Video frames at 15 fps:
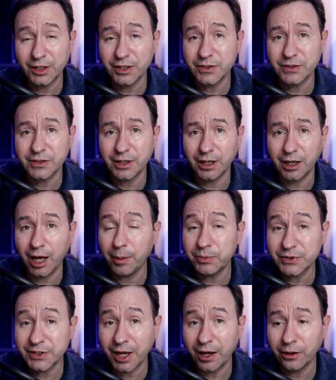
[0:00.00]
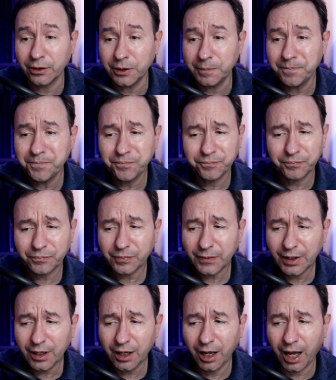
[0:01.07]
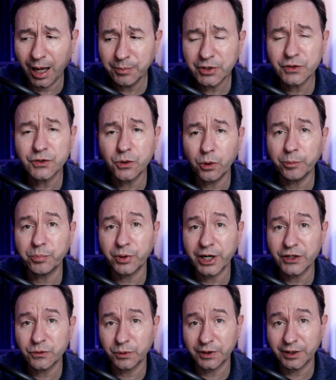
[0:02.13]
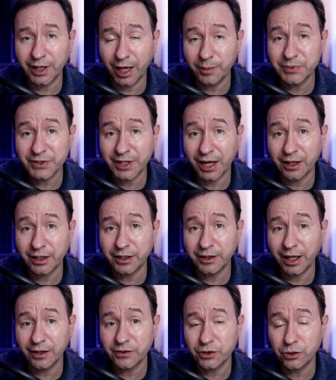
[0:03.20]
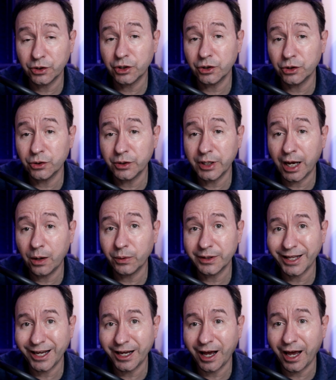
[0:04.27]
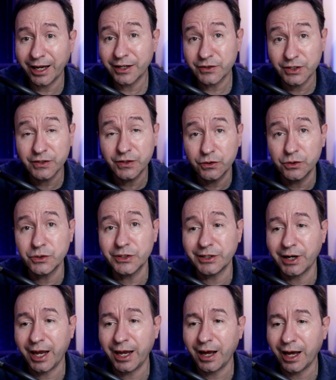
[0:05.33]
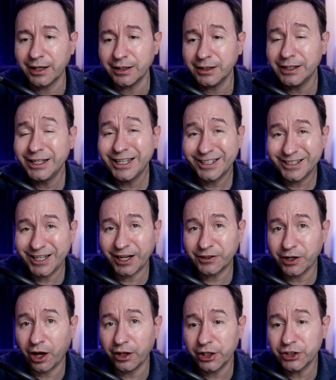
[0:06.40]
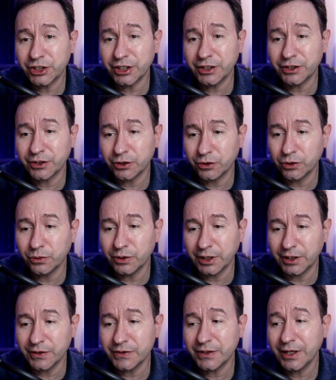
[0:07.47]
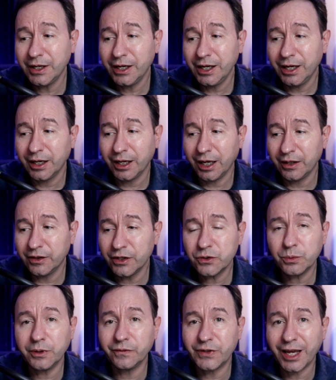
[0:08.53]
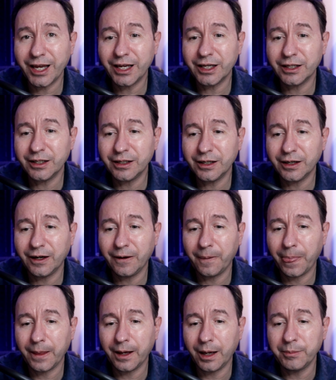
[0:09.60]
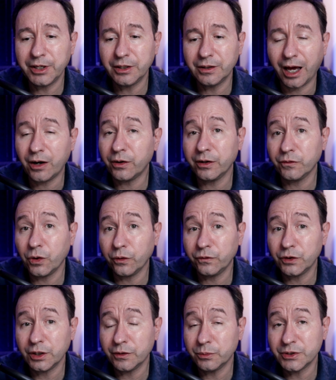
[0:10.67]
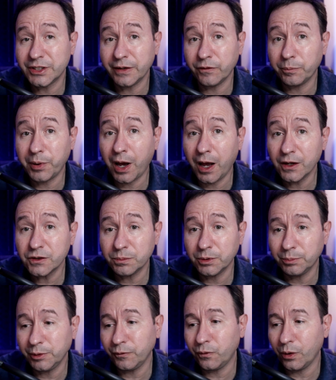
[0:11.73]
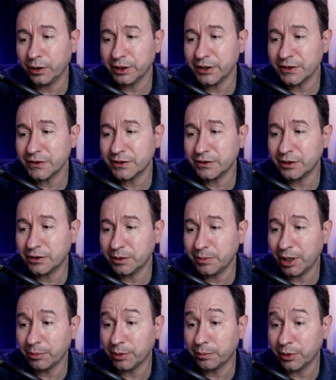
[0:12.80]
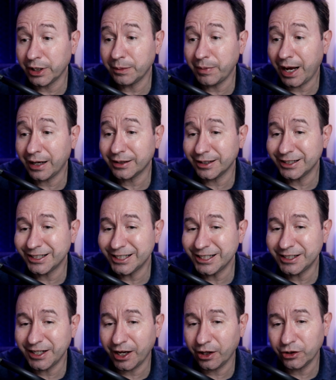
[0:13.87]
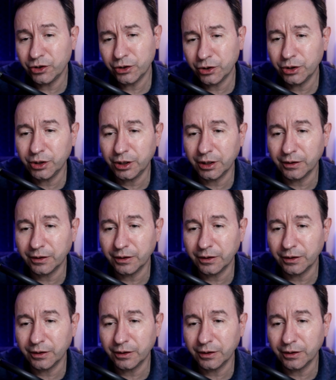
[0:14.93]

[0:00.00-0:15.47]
this upscaler, I'm just so impressed with the upscaling that you can do now with AI, because this is using AI technology to do this. This would have taken, I mean, I don't even know if it was even possible before this to be able to bring back the detail. You could